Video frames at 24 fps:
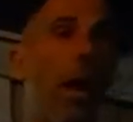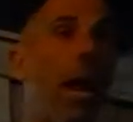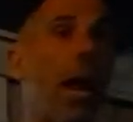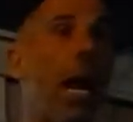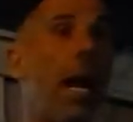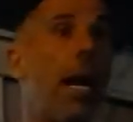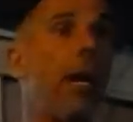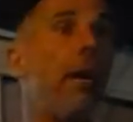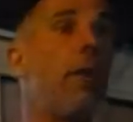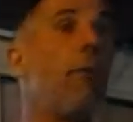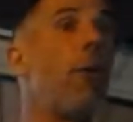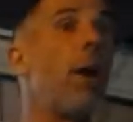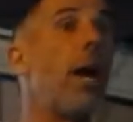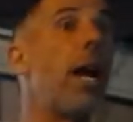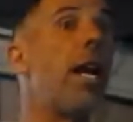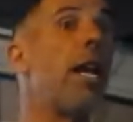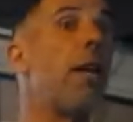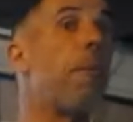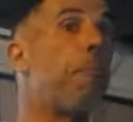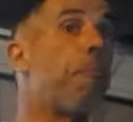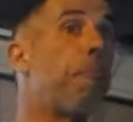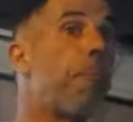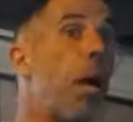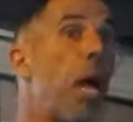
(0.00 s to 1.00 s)
really,
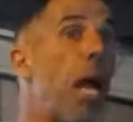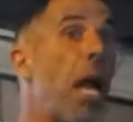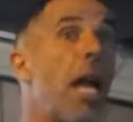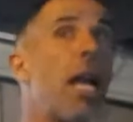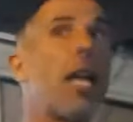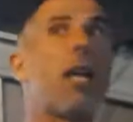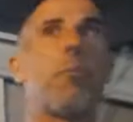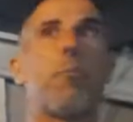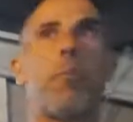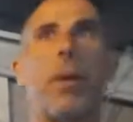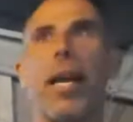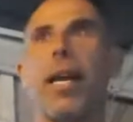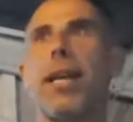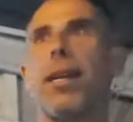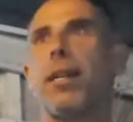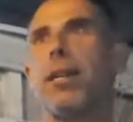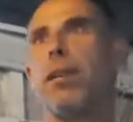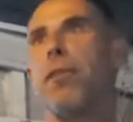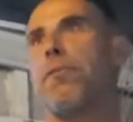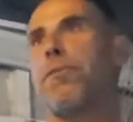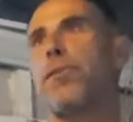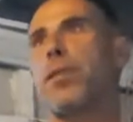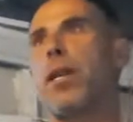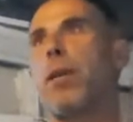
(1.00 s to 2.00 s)
really big,
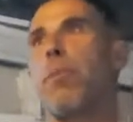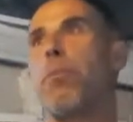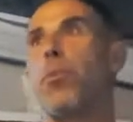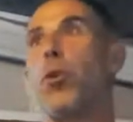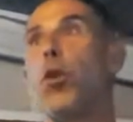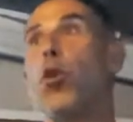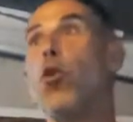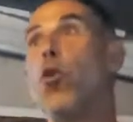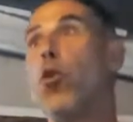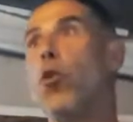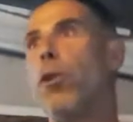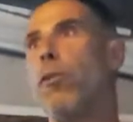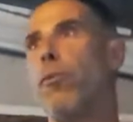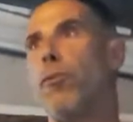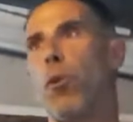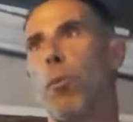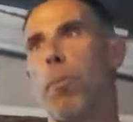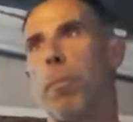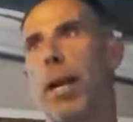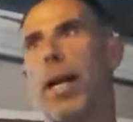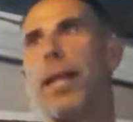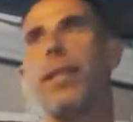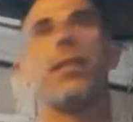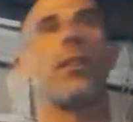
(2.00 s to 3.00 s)
big cliffs and
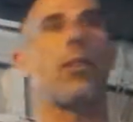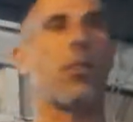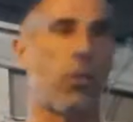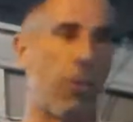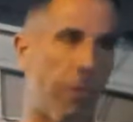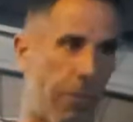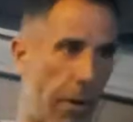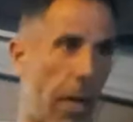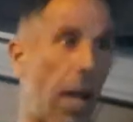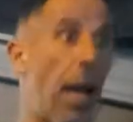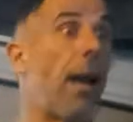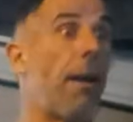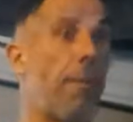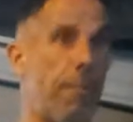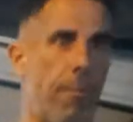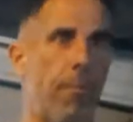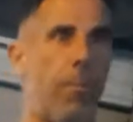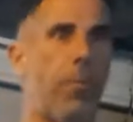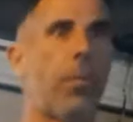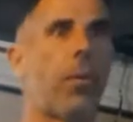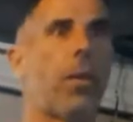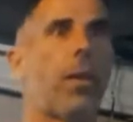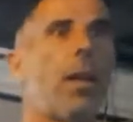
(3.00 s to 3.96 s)
beautiful places to fly.